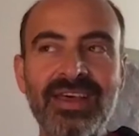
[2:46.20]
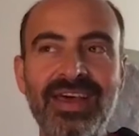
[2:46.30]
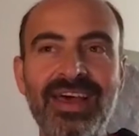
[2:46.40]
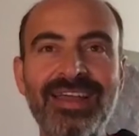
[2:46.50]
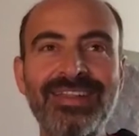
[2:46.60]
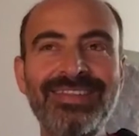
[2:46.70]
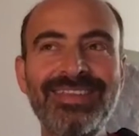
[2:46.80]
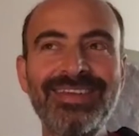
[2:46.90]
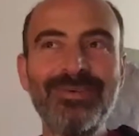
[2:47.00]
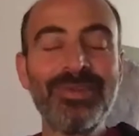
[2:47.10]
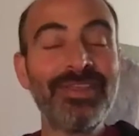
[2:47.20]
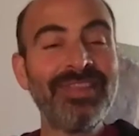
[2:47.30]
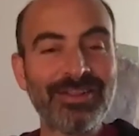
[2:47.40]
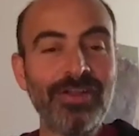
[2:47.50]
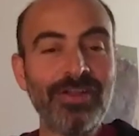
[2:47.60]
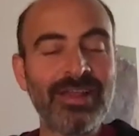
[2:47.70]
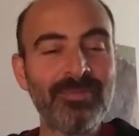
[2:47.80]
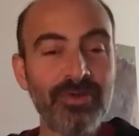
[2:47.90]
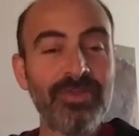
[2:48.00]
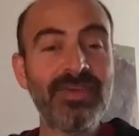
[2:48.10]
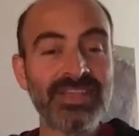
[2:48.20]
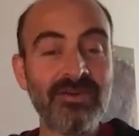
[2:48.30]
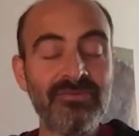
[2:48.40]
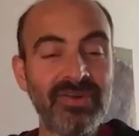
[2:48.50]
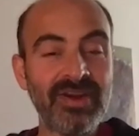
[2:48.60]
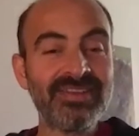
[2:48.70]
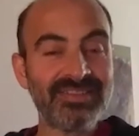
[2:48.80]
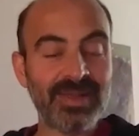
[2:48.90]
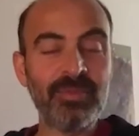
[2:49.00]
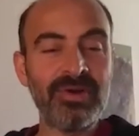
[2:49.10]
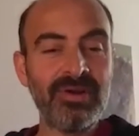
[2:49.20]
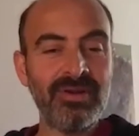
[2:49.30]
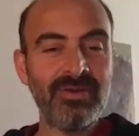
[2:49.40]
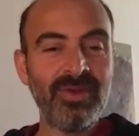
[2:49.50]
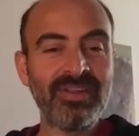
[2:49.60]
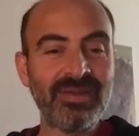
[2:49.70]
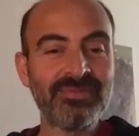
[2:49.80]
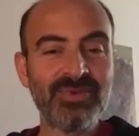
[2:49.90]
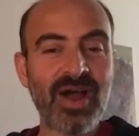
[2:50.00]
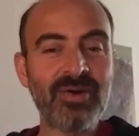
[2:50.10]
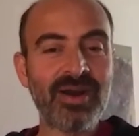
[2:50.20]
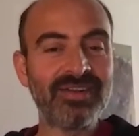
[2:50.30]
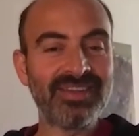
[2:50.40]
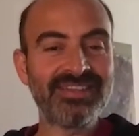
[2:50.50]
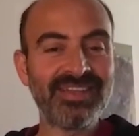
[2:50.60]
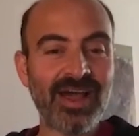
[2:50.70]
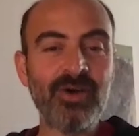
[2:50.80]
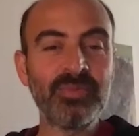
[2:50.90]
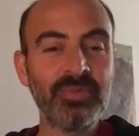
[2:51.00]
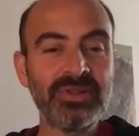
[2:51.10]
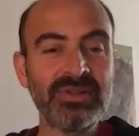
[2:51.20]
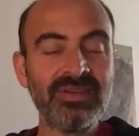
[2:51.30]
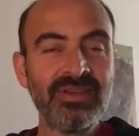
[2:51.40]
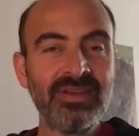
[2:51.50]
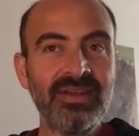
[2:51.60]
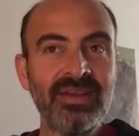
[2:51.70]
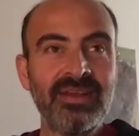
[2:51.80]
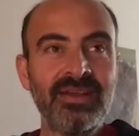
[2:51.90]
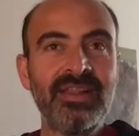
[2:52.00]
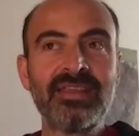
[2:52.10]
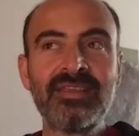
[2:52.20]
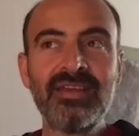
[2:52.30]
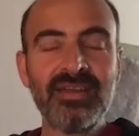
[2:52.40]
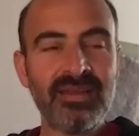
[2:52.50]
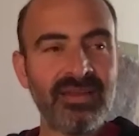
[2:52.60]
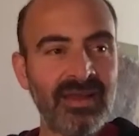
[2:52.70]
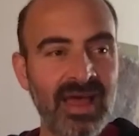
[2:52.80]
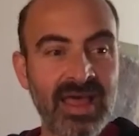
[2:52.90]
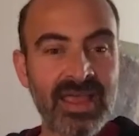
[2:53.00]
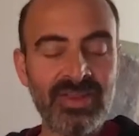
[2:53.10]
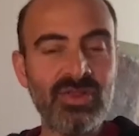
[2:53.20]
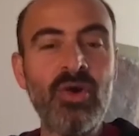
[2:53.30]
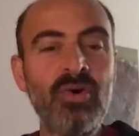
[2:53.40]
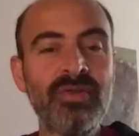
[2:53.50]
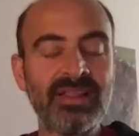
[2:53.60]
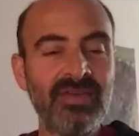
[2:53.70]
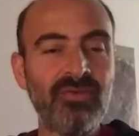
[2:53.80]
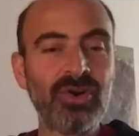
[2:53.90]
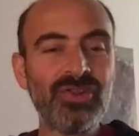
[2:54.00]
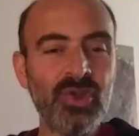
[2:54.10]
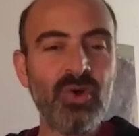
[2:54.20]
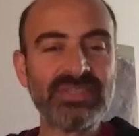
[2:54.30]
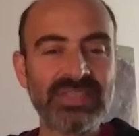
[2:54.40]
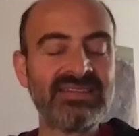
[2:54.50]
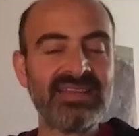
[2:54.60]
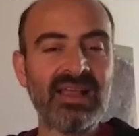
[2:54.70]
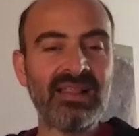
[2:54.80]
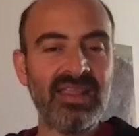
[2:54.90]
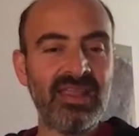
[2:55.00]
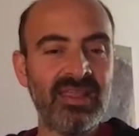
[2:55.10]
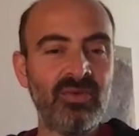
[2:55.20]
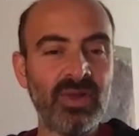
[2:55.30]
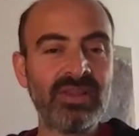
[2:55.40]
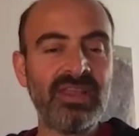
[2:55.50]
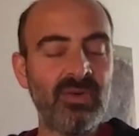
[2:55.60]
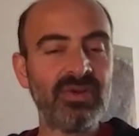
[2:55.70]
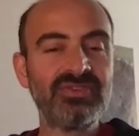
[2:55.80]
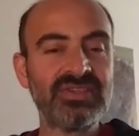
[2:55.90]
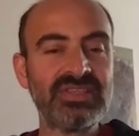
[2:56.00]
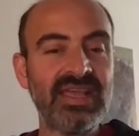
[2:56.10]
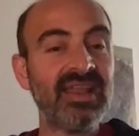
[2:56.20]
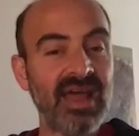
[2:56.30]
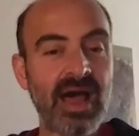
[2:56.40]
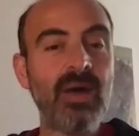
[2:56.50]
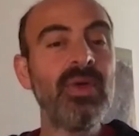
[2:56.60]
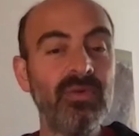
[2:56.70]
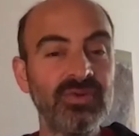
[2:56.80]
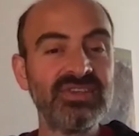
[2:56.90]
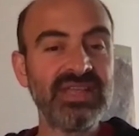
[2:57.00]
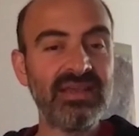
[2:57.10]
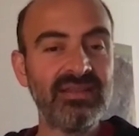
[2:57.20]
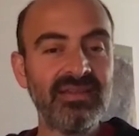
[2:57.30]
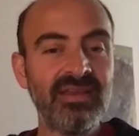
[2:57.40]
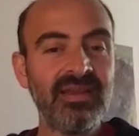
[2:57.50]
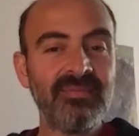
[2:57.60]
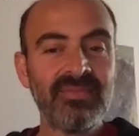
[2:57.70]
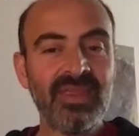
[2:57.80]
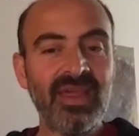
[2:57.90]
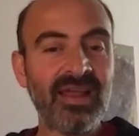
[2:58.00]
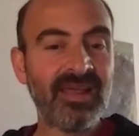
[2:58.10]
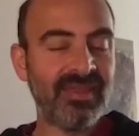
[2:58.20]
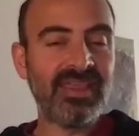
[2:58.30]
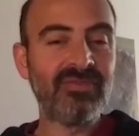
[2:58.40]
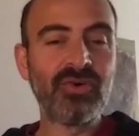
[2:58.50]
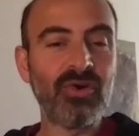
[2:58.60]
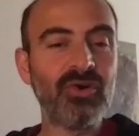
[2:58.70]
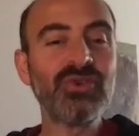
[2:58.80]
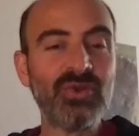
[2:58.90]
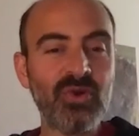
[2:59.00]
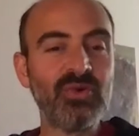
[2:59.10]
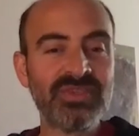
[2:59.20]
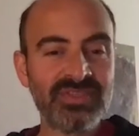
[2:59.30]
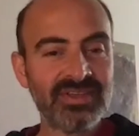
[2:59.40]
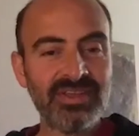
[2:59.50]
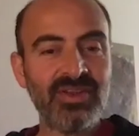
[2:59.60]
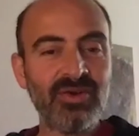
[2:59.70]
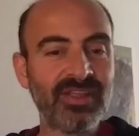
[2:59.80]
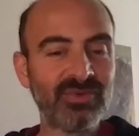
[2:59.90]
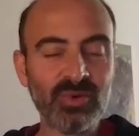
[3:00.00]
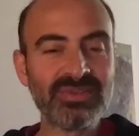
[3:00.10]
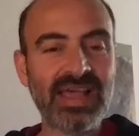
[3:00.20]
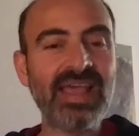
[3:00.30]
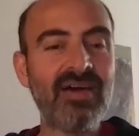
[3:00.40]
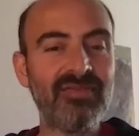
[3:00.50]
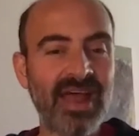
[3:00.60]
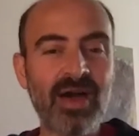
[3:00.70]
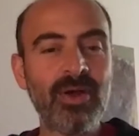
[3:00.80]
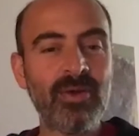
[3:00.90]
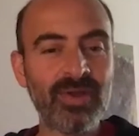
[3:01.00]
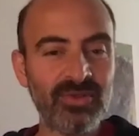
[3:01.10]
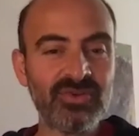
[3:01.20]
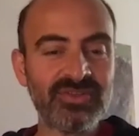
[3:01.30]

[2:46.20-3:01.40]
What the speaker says: And within that and both of us are very stubborn when it comes to our artistic output. Like I know that Kevork knows exactly what he wants to say and how he wants to say it, and I think Kevork also knows, the tools I have and how I want to use